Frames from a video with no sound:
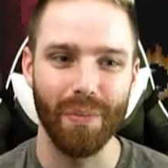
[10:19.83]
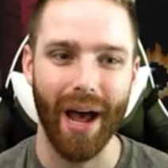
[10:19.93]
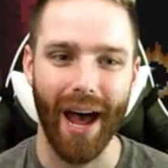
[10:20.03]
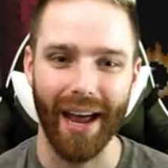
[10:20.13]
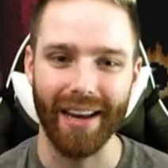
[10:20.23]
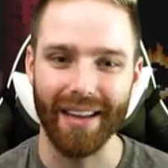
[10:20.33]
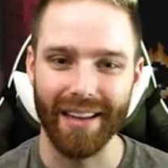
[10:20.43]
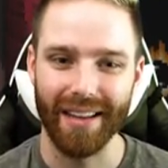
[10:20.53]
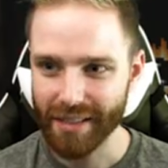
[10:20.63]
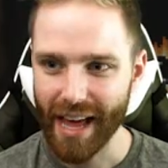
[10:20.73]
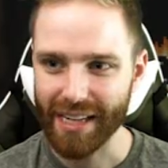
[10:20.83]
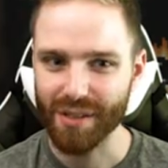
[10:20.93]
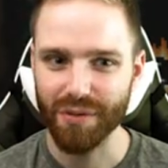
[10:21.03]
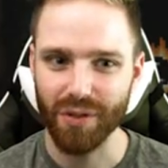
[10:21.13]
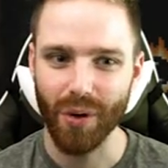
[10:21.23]
bad.
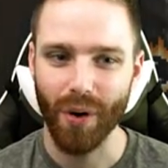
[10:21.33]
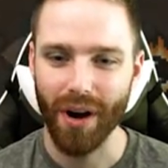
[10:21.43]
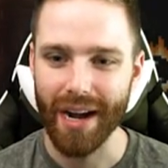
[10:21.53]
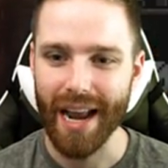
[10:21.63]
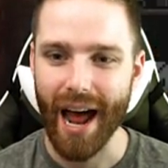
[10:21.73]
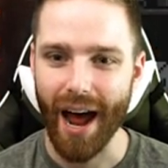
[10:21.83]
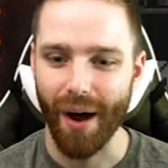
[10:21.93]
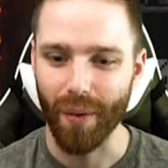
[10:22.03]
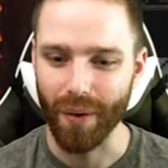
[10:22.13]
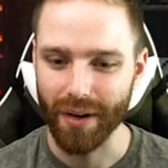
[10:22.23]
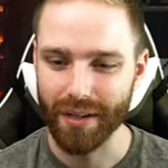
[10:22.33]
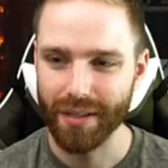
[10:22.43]
Next floor now.